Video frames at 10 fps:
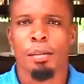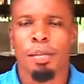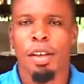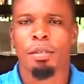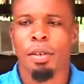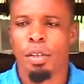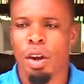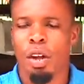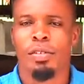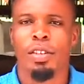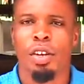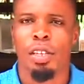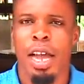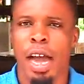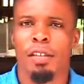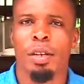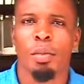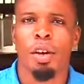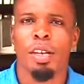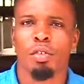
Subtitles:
but because they don't have the money